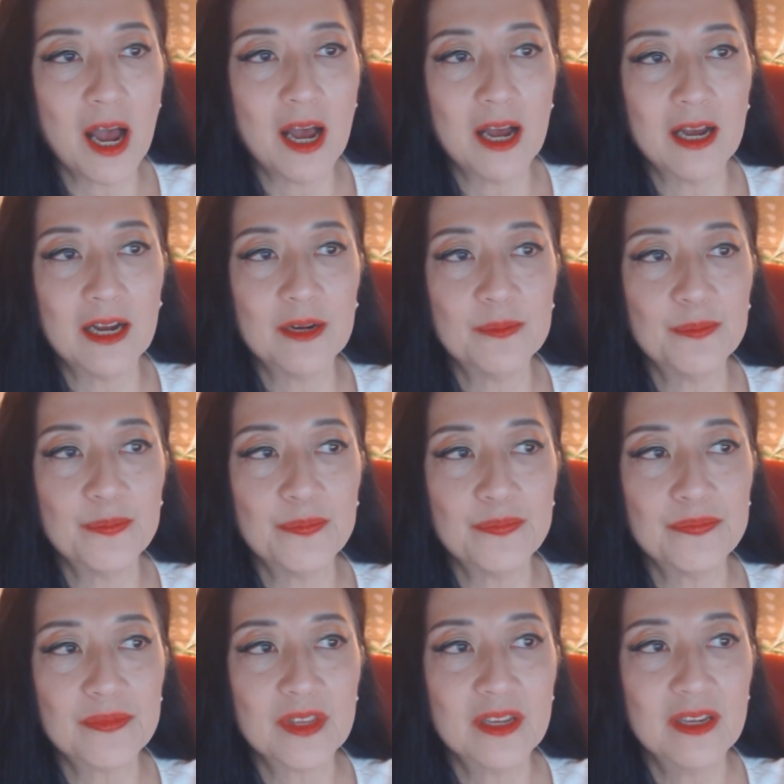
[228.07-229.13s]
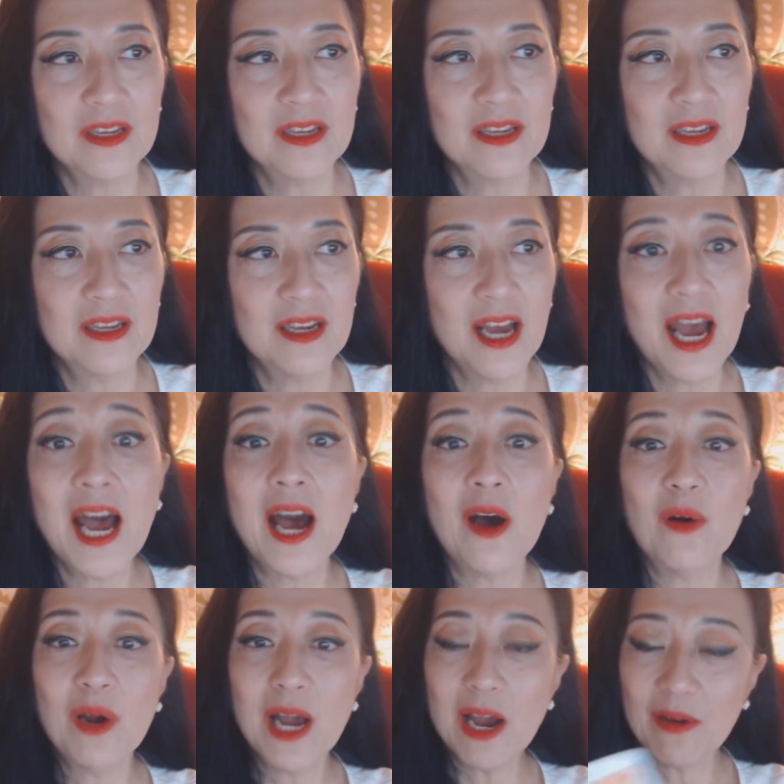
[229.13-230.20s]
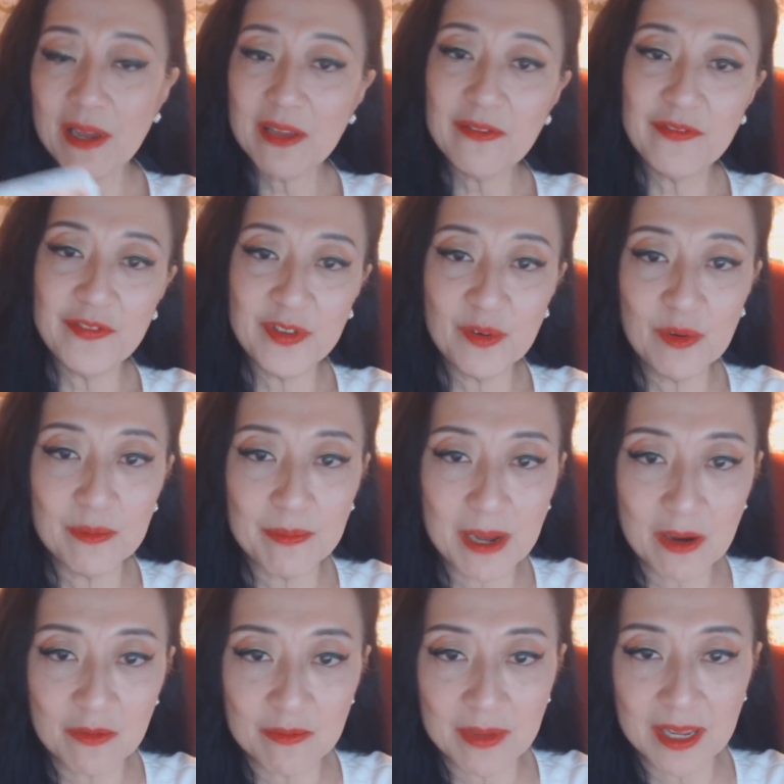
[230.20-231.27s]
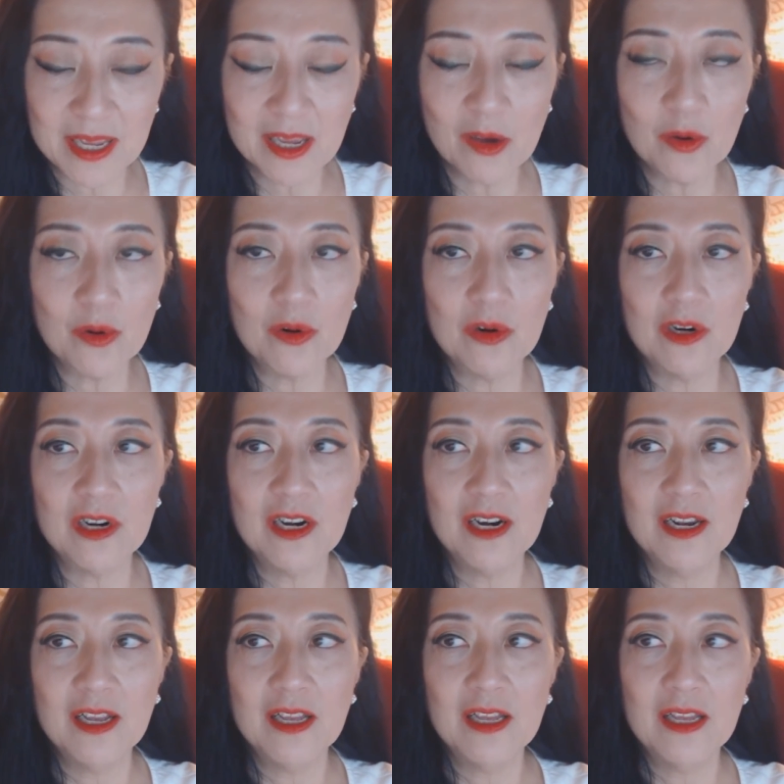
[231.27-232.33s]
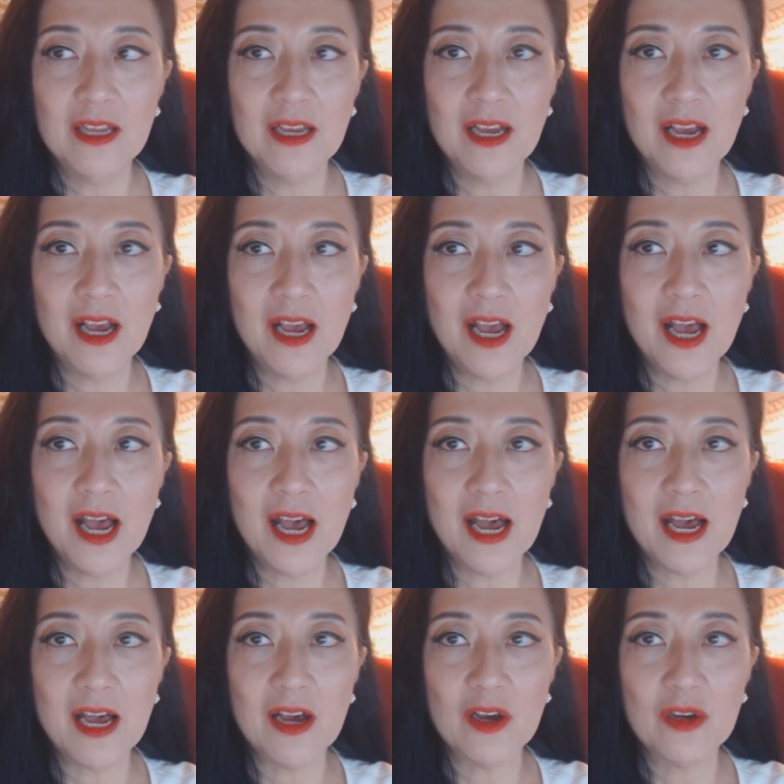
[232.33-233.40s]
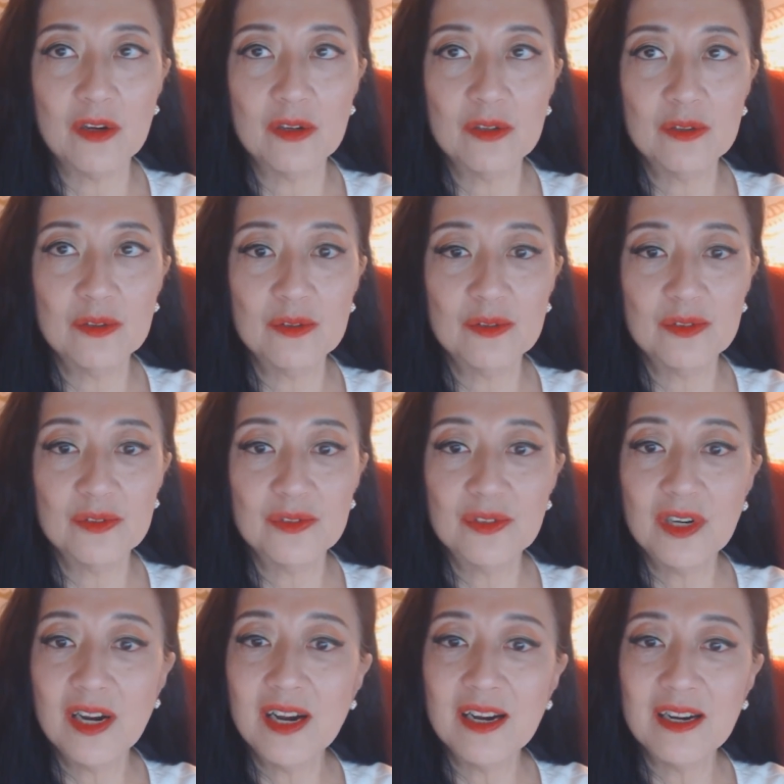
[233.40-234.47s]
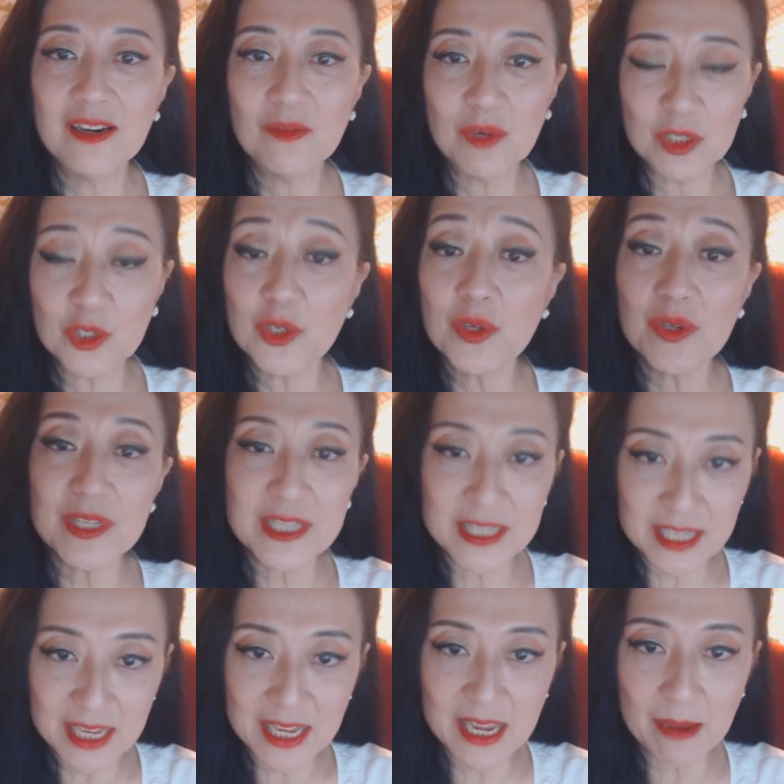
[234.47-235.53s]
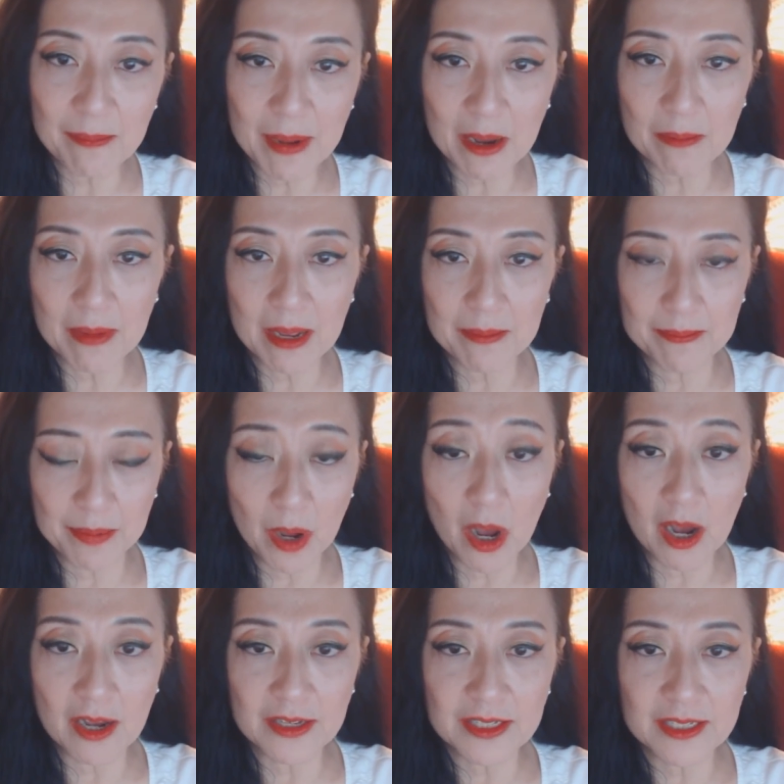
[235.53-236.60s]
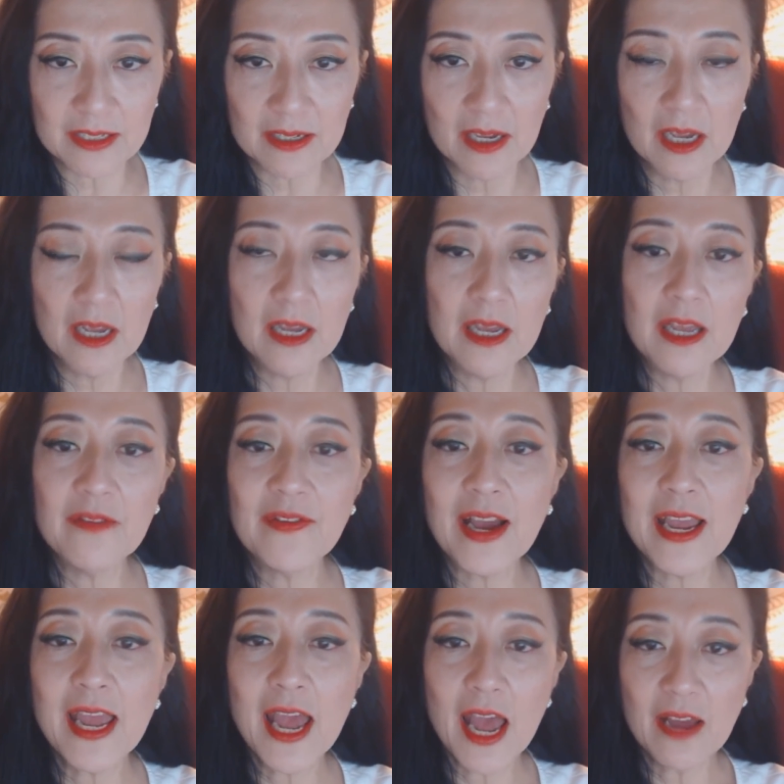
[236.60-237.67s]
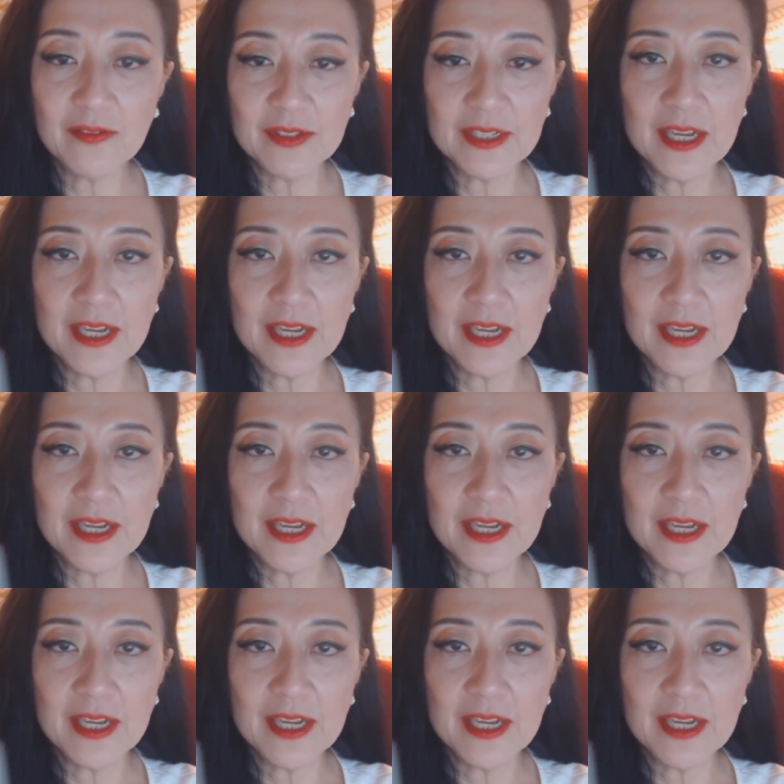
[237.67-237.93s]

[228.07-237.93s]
um how he feel about me, or how what do you see about my boss? If I have